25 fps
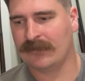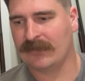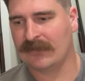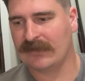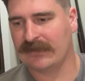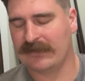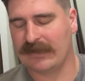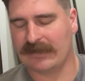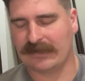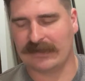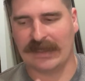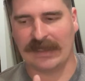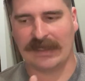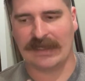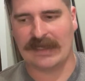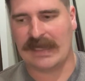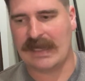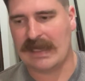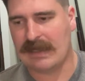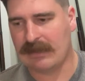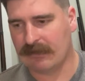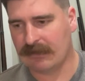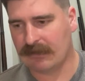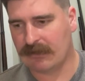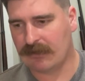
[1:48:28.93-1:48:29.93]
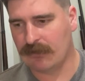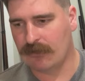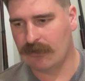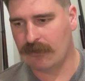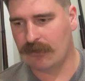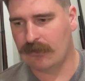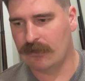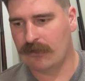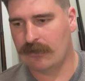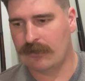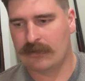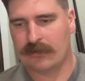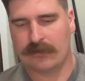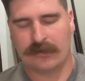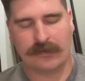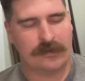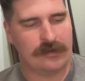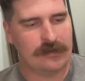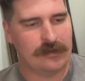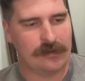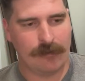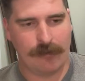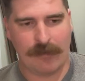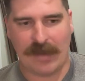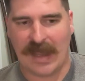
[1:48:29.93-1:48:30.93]
like, that helical
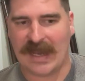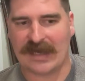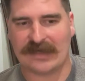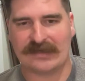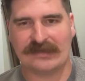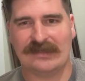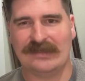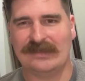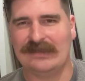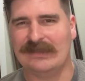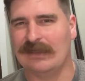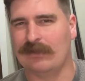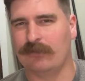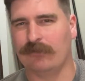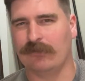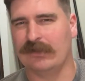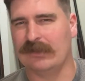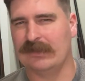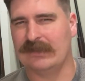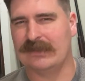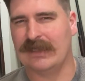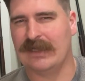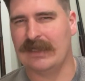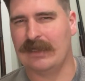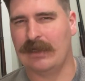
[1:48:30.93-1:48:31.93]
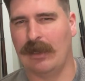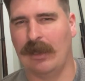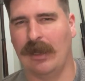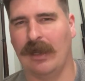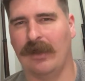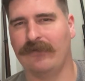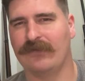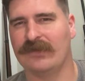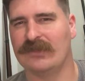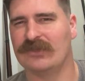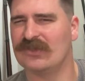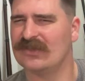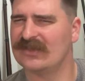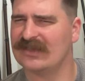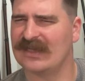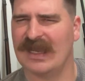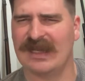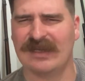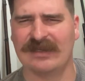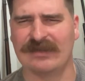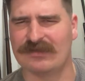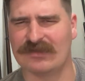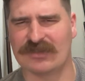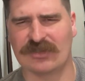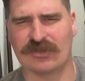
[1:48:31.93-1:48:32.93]
magazine didn't really take off. It's just
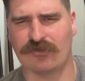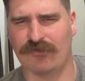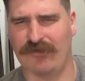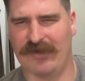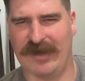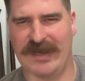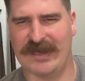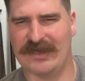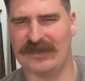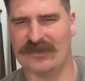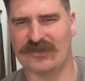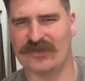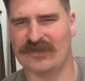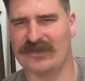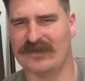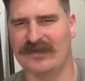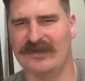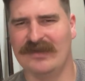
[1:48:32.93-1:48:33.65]
kind of strange.